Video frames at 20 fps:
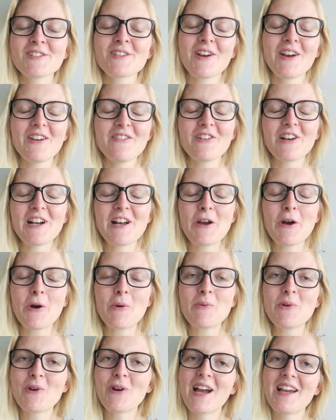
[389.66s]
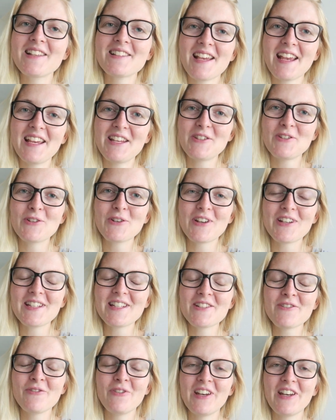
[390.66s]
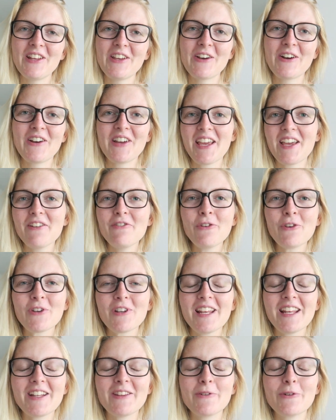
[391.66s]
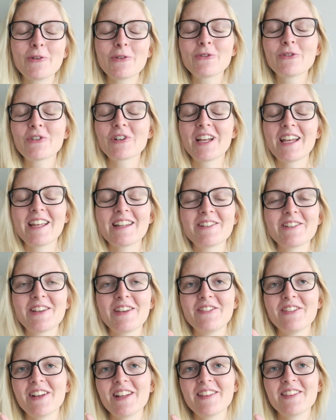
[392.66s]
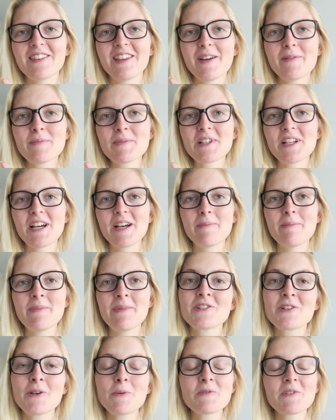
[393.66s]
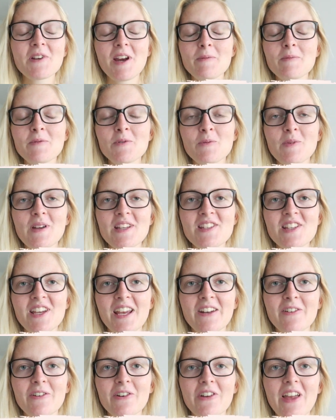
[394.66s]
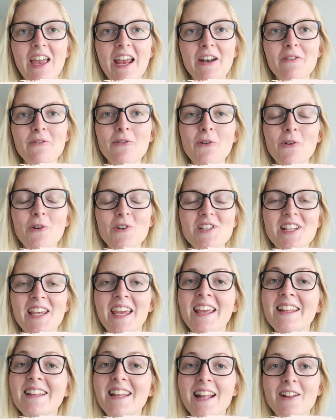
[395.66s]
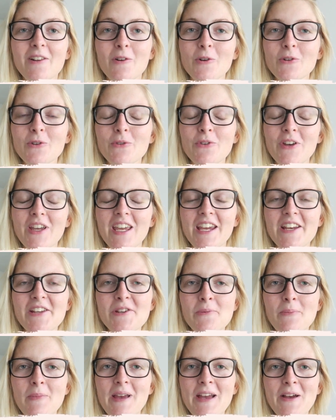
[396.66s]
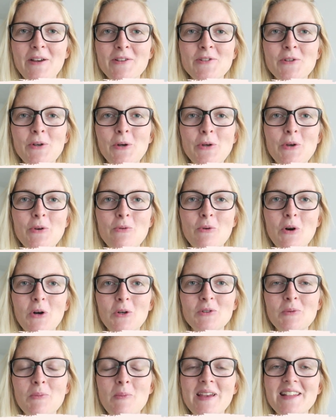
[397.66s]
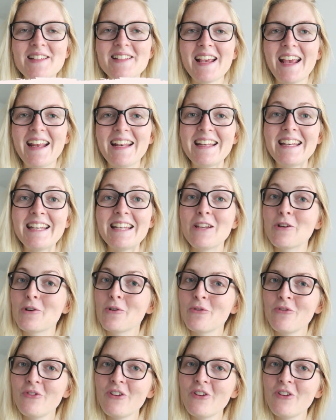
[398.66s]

So I really hope you guys enjoyed this video. If you did, don't forget to give it a thumbs up, subscribe to my channel, and of course hit that notification bell so you won't miss any new